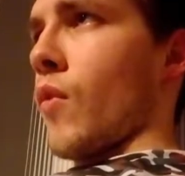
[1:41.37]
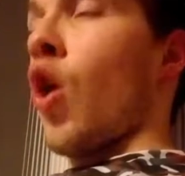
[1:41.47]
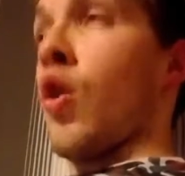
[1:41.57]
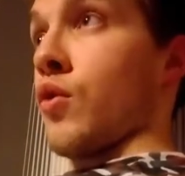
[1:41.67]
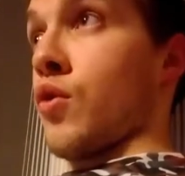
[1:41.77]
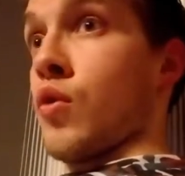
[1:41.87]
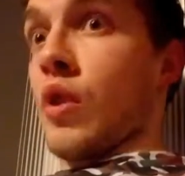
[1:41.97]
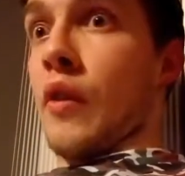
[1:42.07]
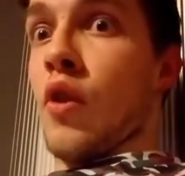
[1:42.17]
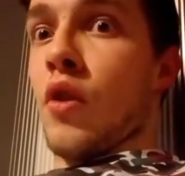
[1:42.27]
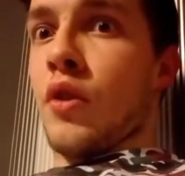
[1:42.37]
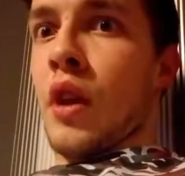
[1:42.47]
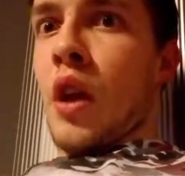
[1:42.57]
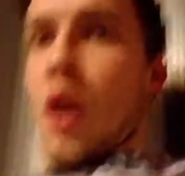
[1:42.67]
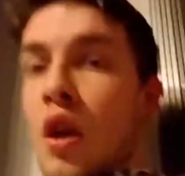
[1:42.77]
on Suicide Forest.
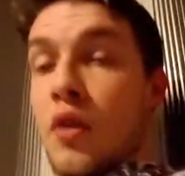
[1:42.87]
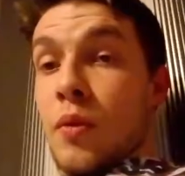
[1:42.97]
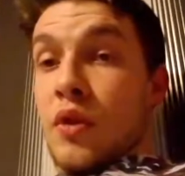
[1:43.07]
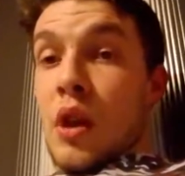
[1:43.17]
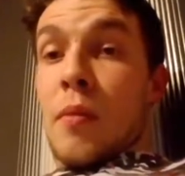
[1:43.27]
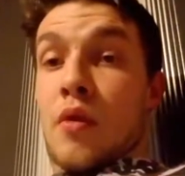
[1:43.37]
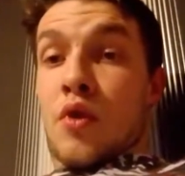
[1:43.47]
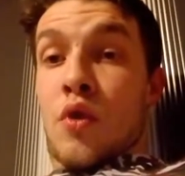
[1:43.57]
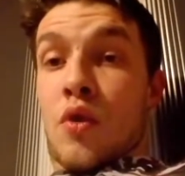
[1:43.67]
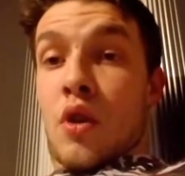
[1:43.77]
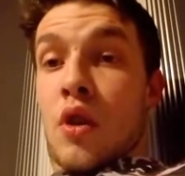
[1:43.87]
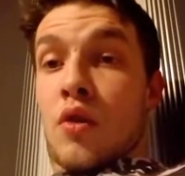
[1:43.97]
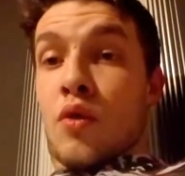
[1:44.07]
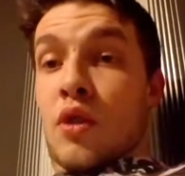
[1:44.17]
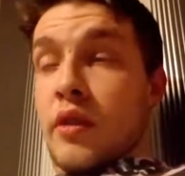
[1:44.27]
There was a couple of
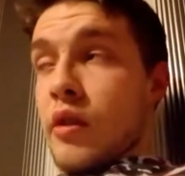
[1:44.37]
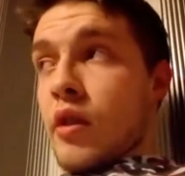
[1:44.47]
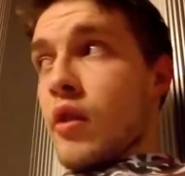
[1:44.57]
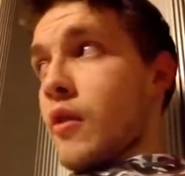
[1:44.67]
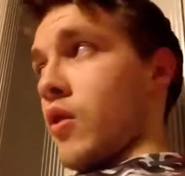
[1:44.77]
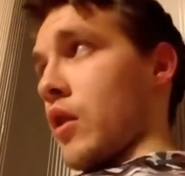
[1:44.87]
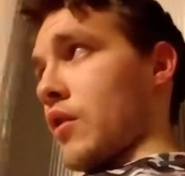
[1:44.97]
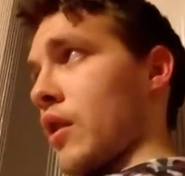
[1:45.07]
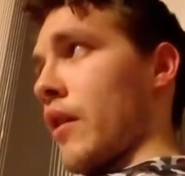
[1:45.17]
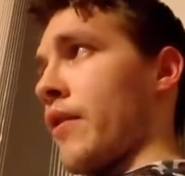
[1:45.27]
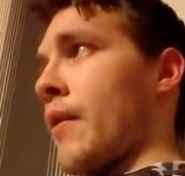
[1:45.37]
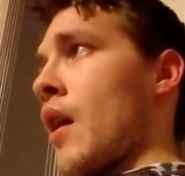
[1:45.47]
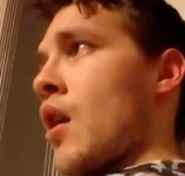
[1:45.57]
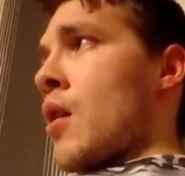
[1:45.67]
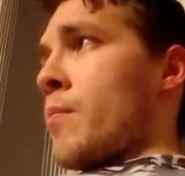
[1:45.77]
nooses there and all that stuff.
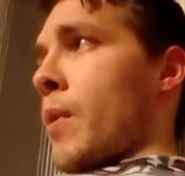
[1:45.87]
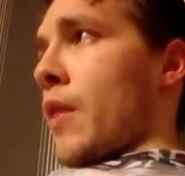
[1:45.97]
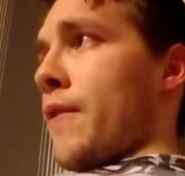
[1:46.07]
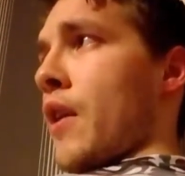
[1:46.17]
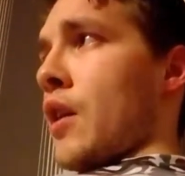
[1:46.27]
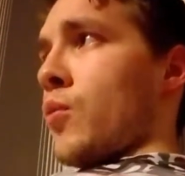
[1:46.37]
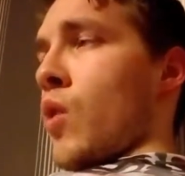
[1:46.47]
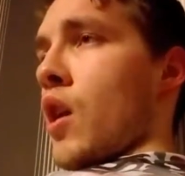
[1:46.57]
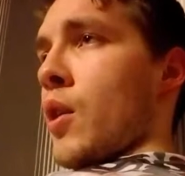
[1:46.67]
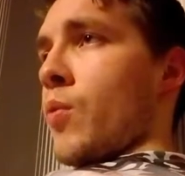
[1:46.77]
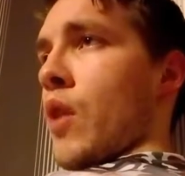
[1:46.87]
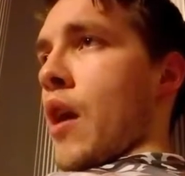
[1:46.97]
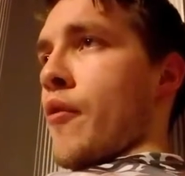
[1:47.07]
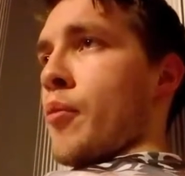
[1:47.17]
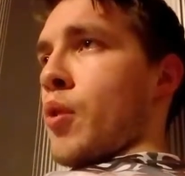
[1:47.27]
But the fact why
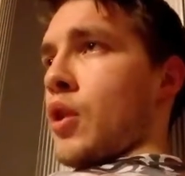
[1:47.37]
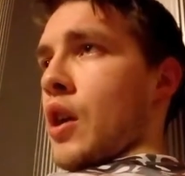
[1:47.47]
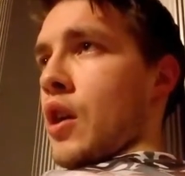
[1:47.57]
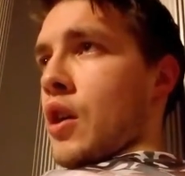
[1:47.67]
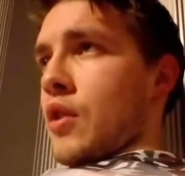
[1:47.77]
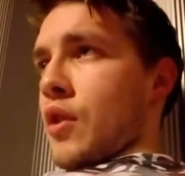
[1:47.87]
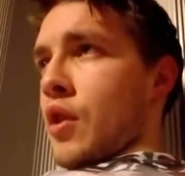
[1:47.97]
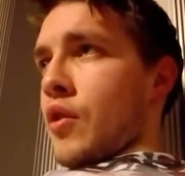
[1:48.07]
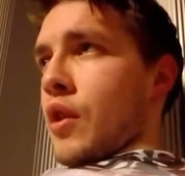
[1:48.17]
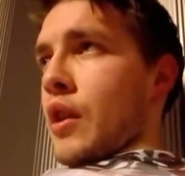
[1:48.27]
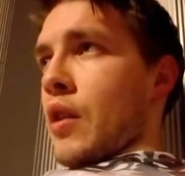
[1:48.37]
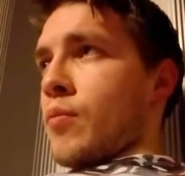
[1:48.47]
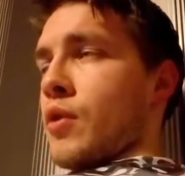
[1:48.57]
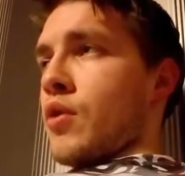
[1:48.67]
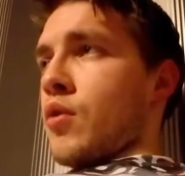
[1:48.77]
everybody is angry right now,
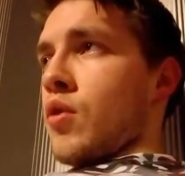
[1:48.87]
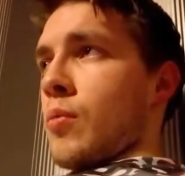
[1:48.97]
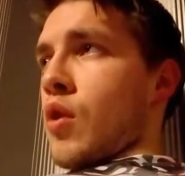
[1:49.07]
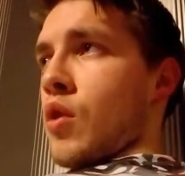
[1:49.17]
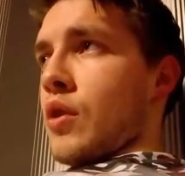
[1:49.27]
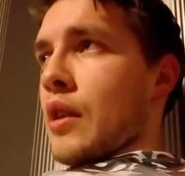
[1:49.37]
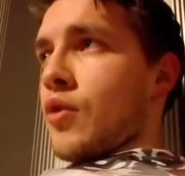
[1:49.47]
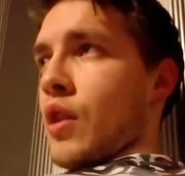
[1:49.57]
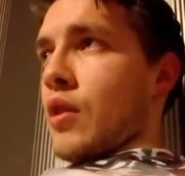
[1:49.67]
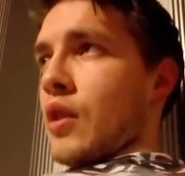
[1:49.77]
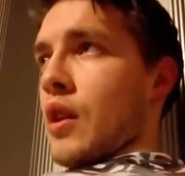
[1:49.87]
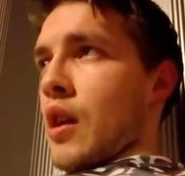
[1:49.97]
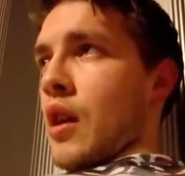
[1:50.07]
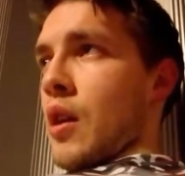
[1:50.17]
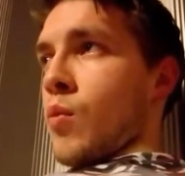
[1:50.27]
Mr. Logan Paul is now generally
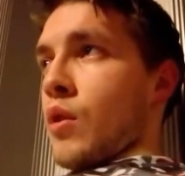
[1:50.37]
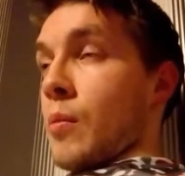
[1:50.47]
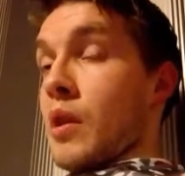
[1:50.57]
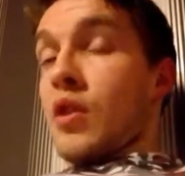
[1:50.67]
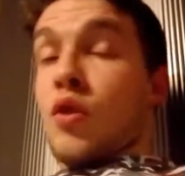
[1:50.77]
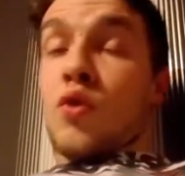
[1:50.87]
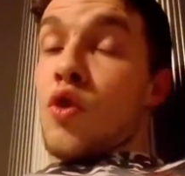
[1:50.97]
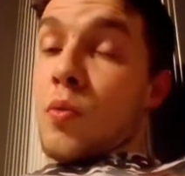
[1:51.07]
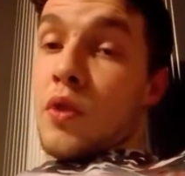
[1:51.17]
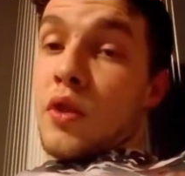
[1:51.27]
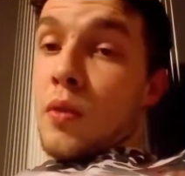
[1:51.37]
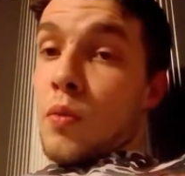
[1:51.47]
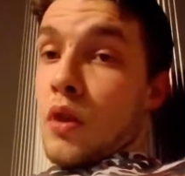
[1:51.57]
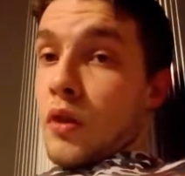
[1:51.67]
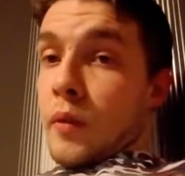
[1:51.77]
one of the biggest YouTubers in the
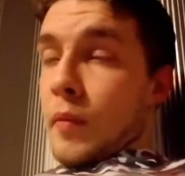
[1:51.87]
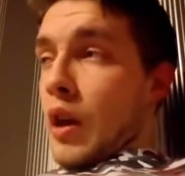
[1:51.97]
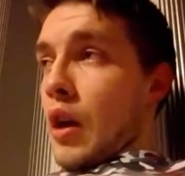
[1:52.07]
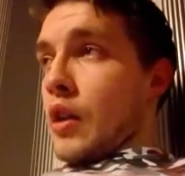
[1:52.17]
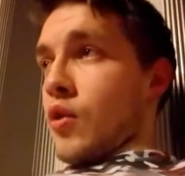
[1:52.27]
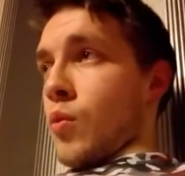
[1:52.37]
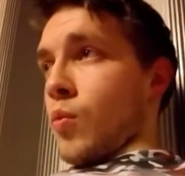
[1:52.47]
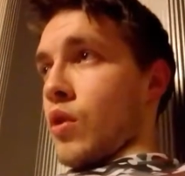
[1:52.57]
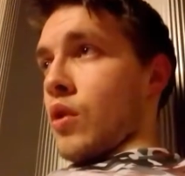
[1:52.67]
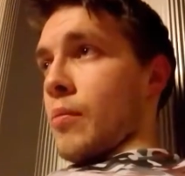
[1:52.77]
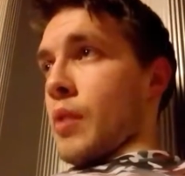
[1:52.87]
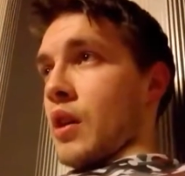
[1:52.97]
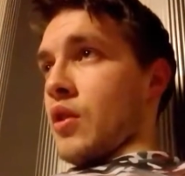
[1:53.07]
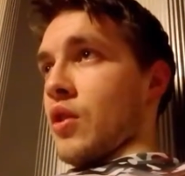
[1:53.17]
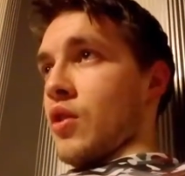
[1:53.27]
world. He's got one of the
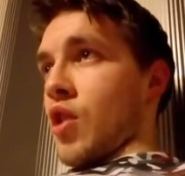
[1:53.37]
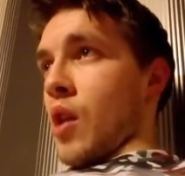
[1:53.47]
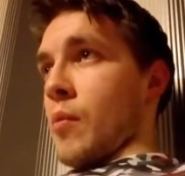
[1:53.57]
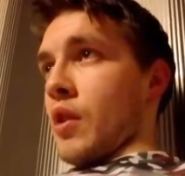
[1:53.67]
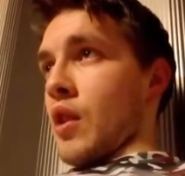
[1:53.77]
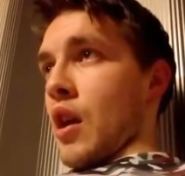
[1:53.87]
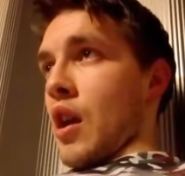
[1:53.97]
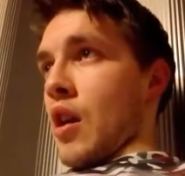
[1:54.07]
biggest subscribing,